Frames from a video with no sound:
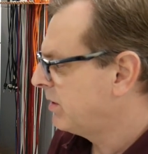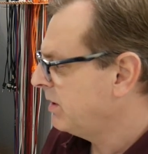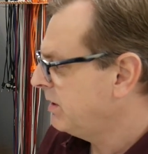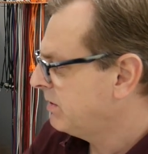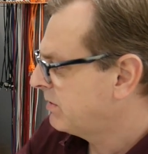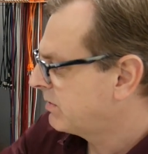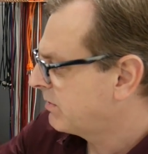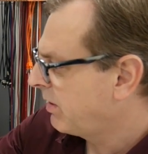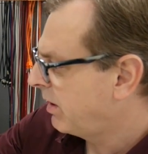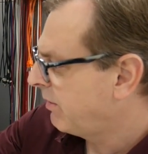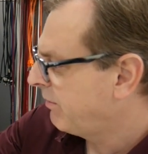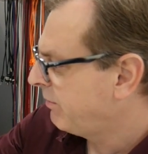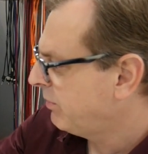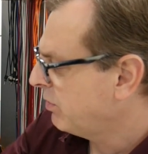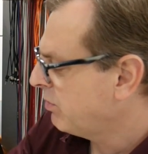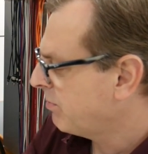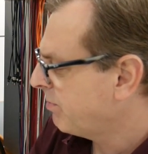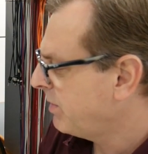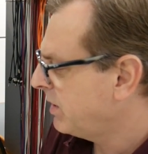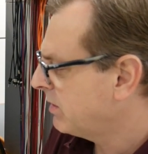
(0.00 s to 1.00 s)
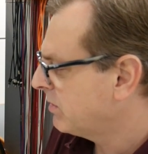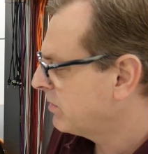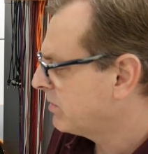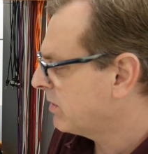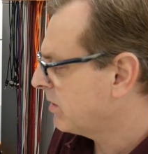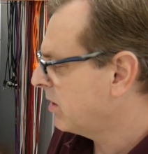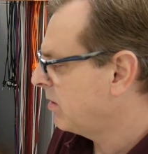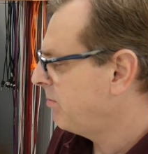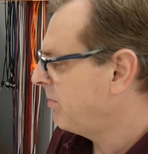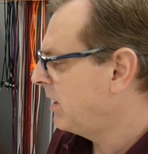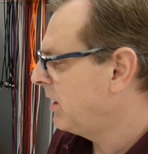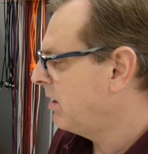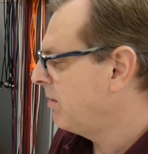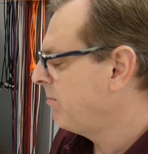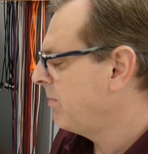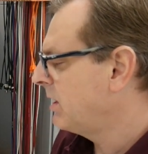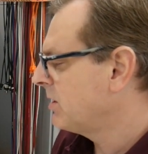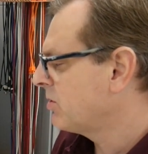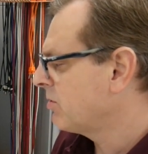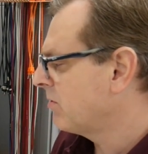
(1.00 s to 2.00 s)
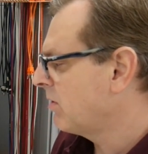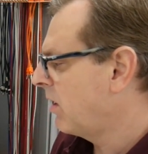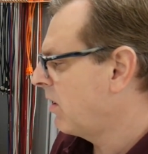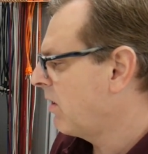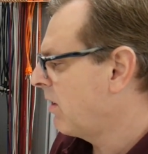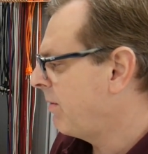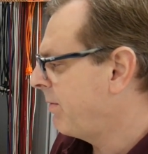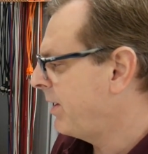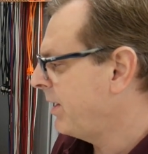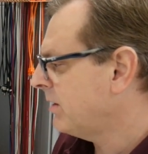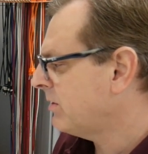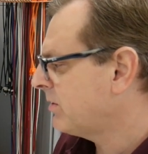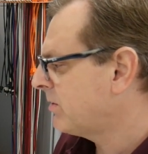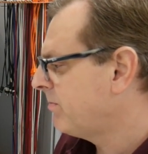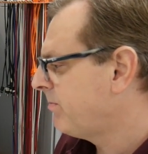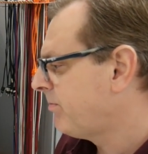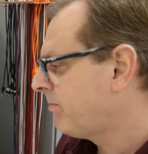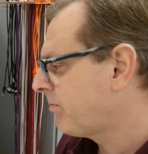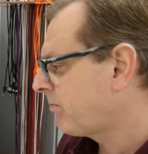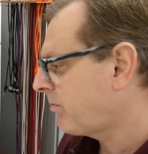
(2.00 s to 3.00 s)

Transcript: These uh, fluke meters are going to me measure an RMS